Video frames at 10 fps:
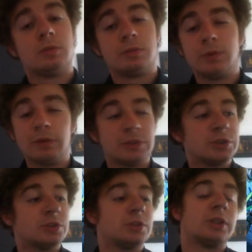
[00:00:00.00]
rather
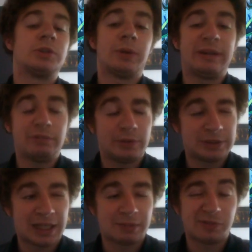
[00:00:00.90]
than the 23
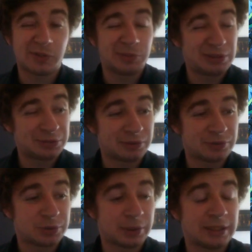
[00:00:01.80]
which I had before, it'd be swinging
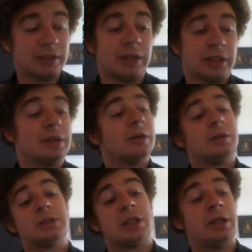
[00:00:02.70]
for 29.
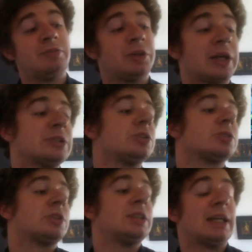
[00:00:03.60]
So if you're against
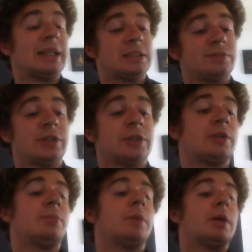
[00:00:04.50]
cross rides, that hits a very good
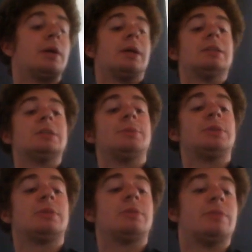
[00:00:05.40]
number. This will be
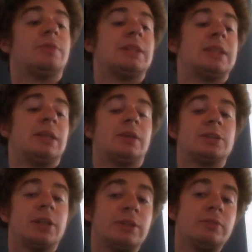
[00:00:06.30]
swinging for 13 on
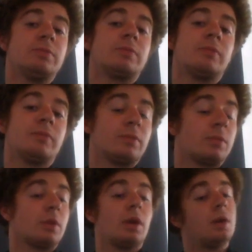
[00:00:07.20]
its own.
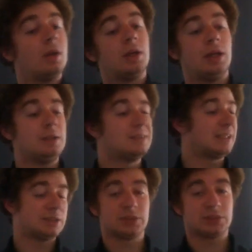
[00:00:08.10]
Yeah,
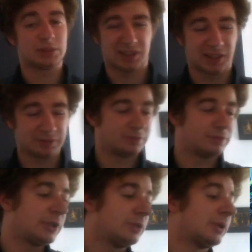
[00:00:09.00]
that's just a
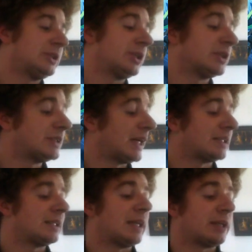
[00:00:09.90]
few ways you can
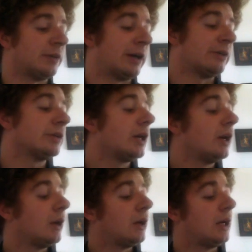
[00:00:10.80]
tech the deck around.
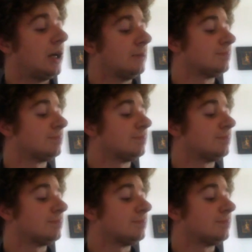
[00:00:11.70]
I